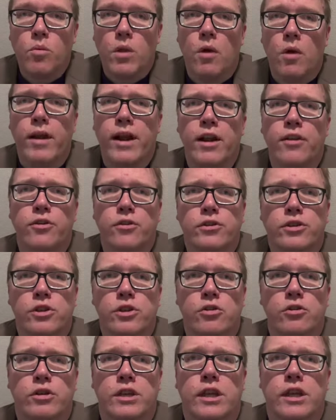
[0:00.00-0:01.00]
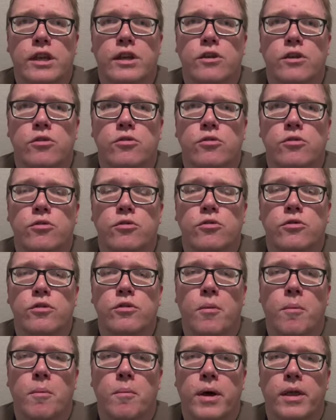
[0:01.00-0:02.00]
around a 13-year-old kid
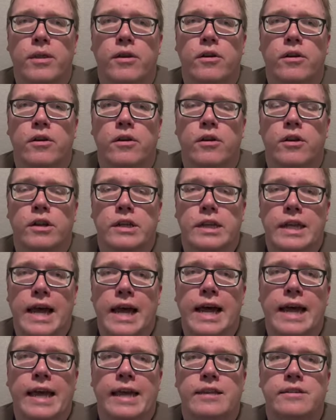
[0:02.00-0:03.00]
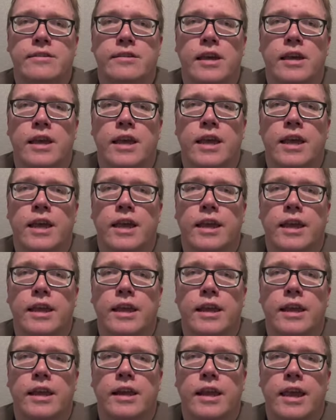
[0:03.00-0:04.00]
whose mother dies
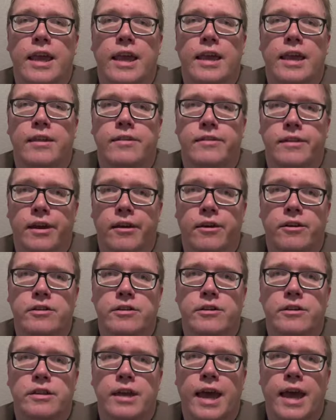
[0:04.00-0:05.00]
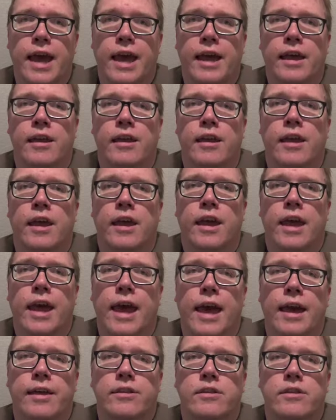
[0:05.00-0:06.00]
in a terrorist attack
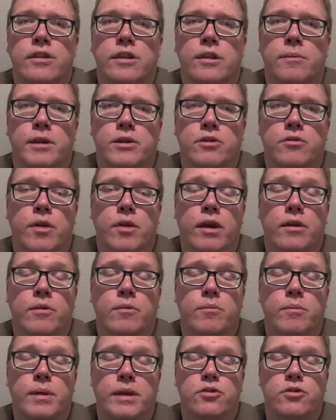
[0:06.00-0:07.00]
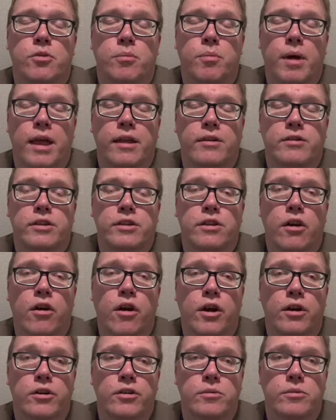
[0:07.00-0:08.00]
at the Metropolitan
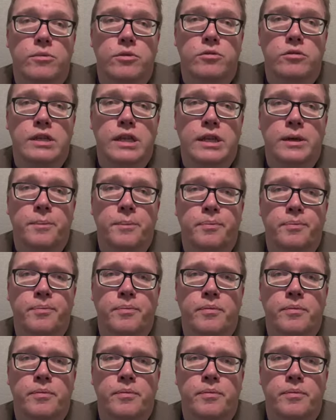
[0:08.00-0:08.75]
Art Museum.